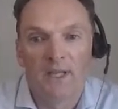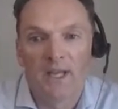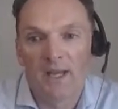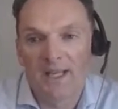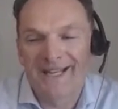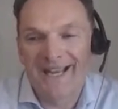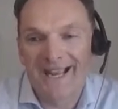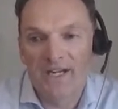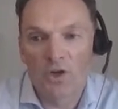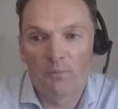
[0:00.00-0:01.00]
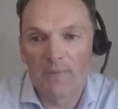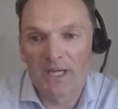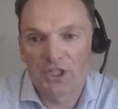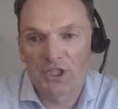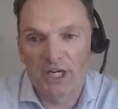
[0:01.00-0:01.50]
And again, not
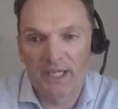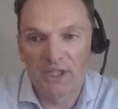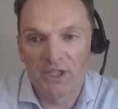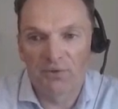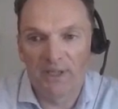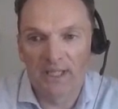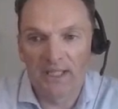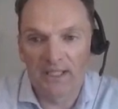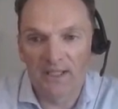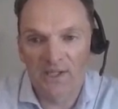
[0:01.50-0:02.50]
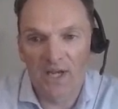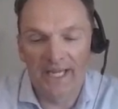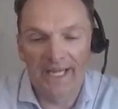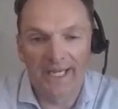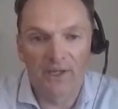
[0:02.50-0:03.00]
much change really, a
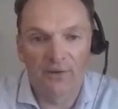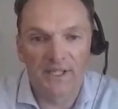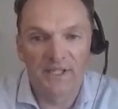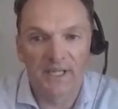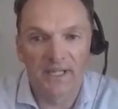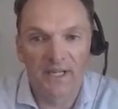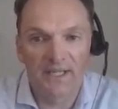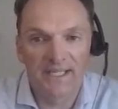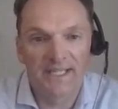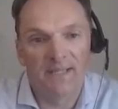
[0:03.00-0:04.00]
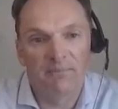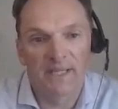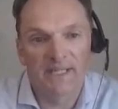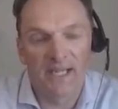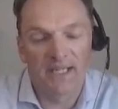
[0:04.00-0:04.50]
slight increase to 19%
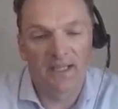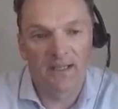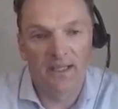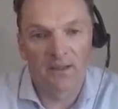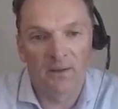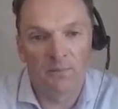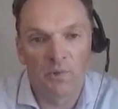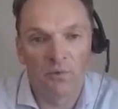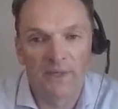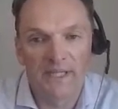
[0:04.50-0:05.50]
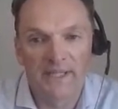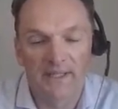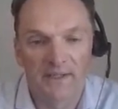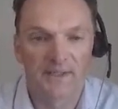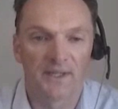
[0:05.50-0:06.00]
in our more
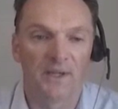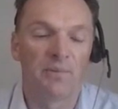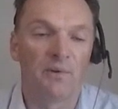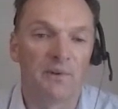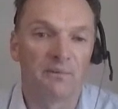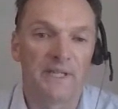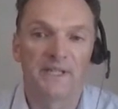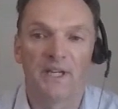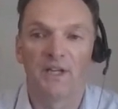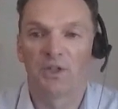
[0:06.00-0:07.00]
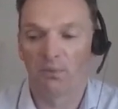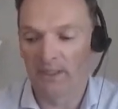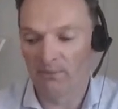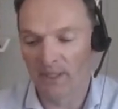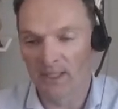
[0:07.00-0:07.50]
recent sample of the research
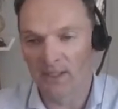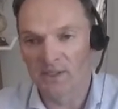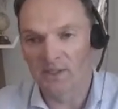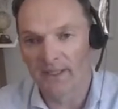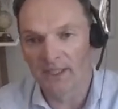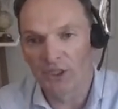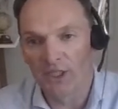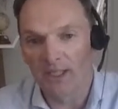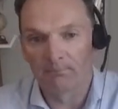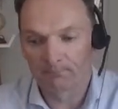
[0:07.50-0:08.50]
we undertook this year.